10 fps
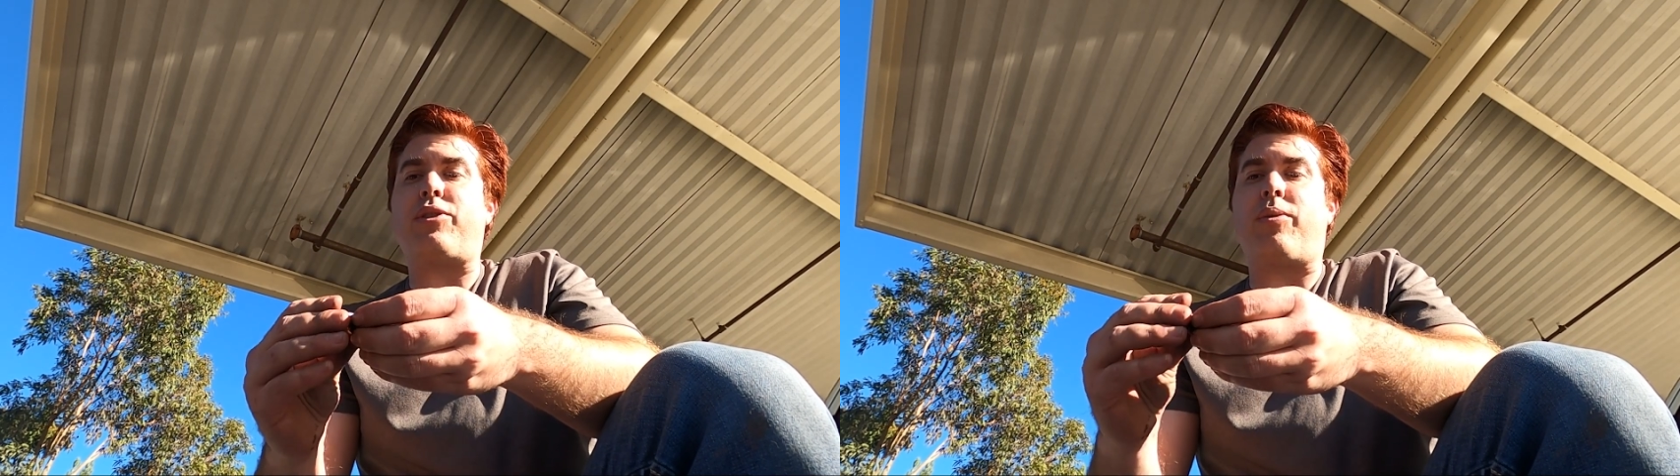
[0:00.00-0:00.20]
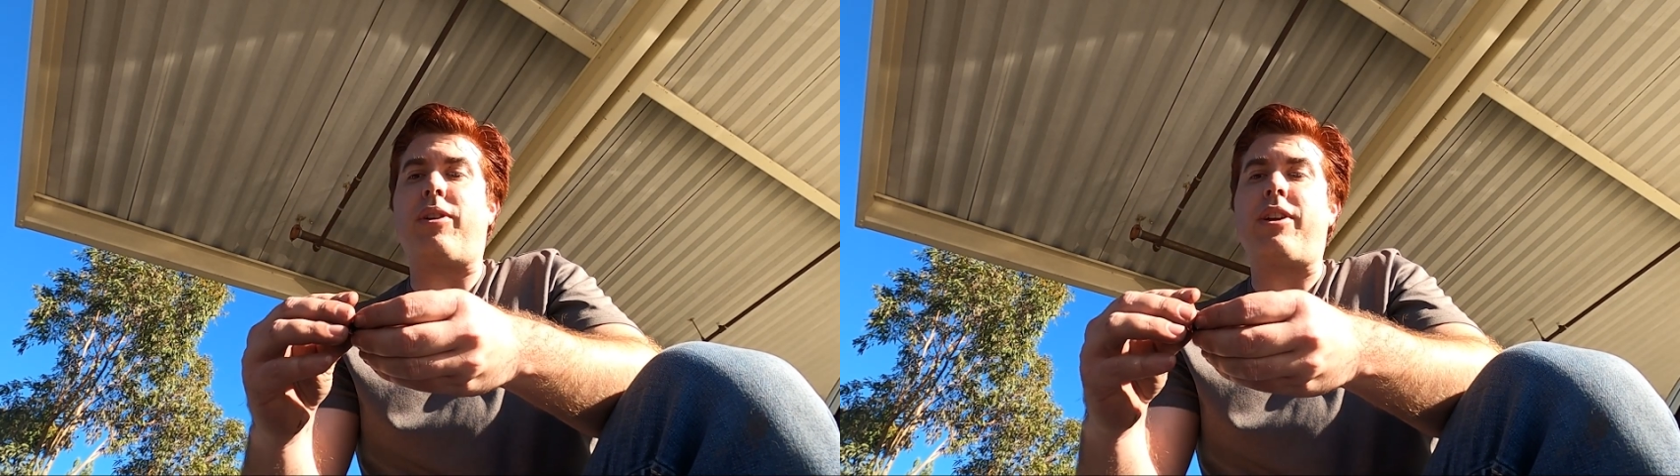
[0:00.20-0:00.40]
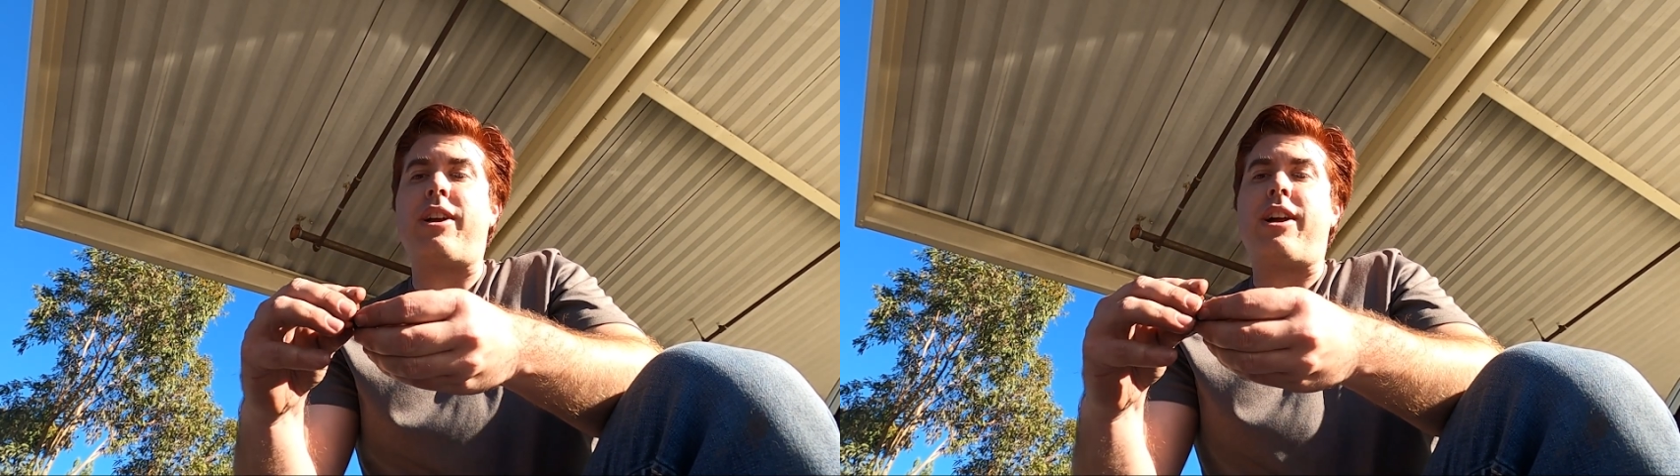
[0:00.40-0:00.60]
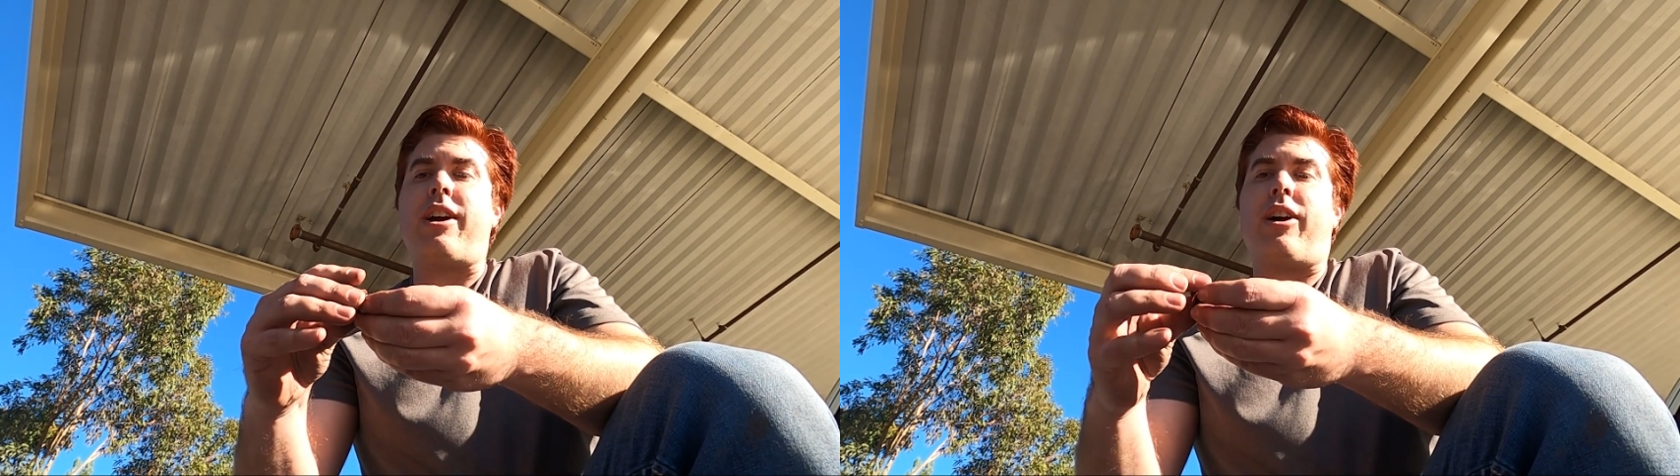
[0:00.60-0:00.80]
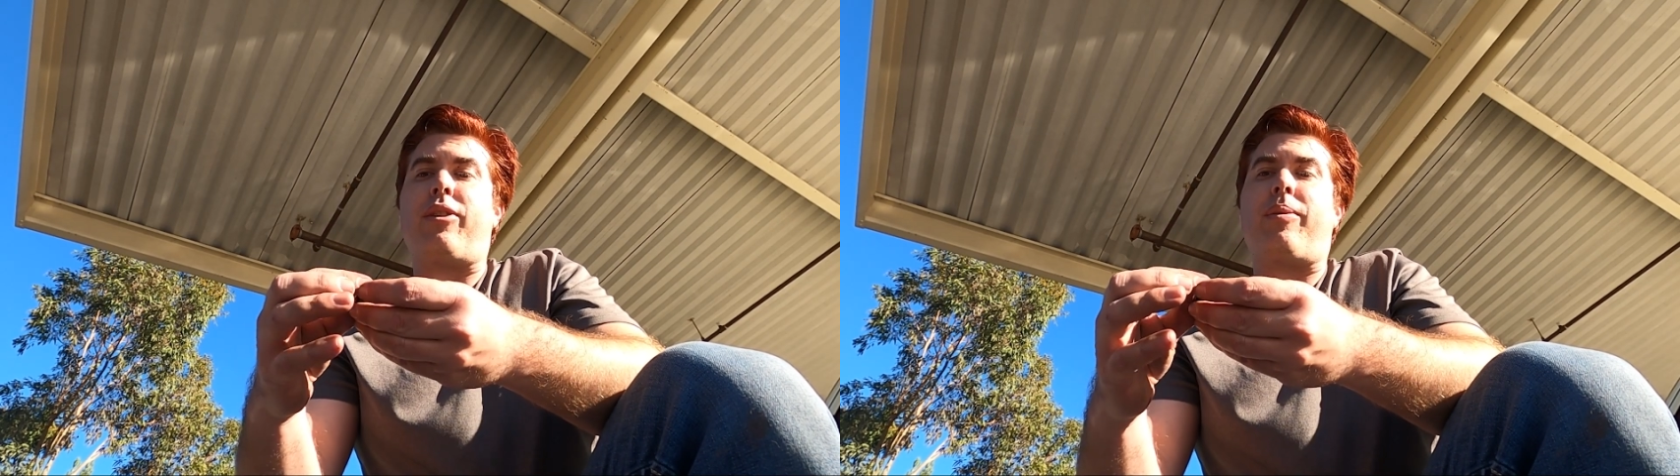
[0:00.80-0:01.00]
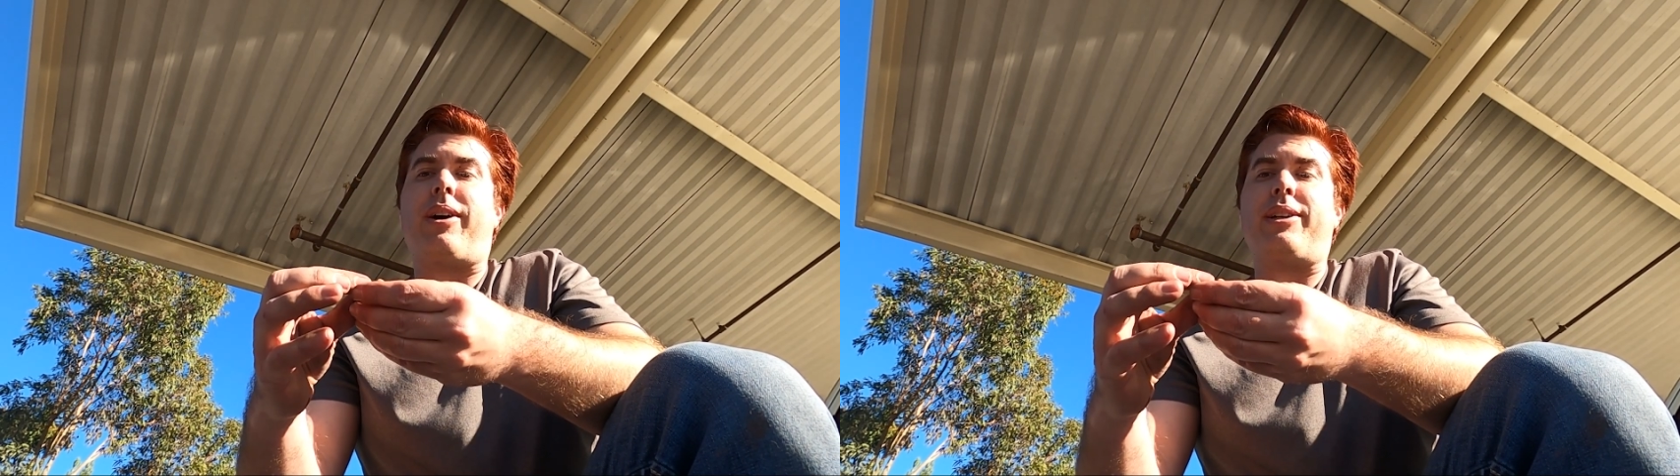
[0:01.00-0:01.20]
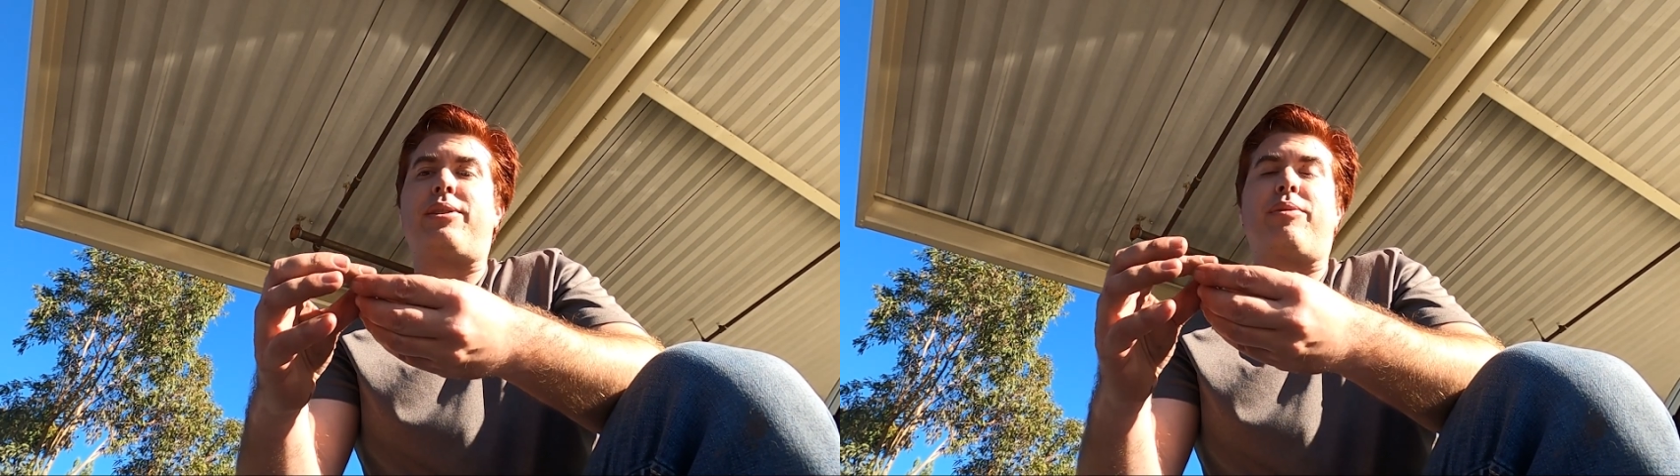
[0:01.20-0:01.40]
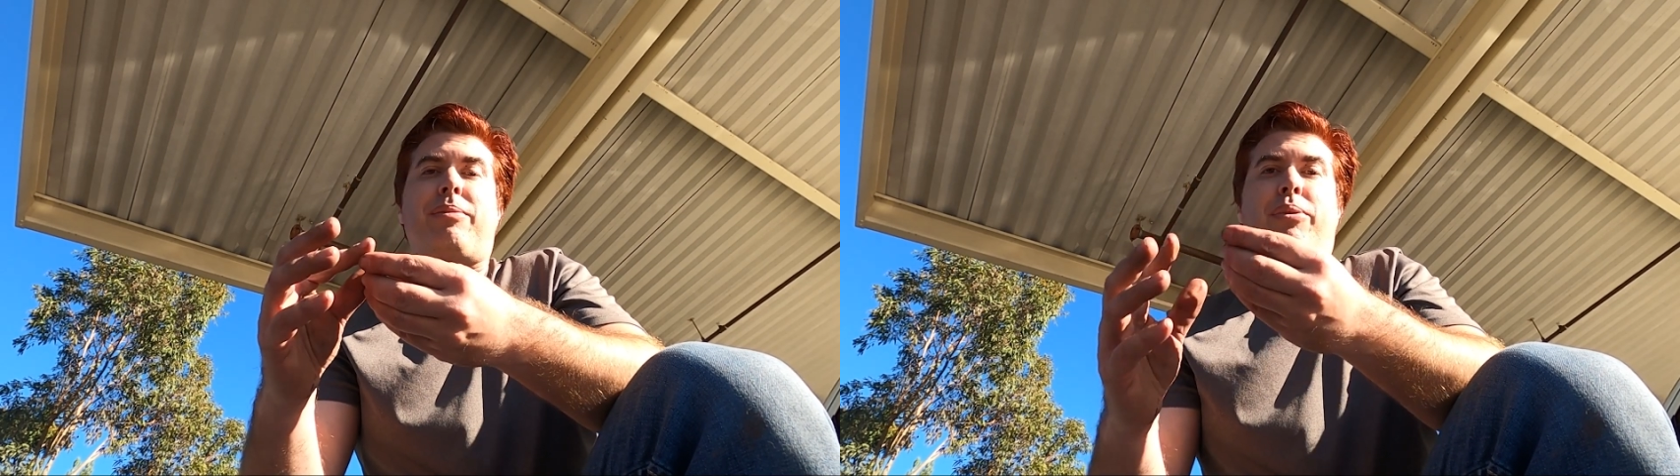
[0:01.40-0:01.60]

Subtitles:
store. Otherwise, when you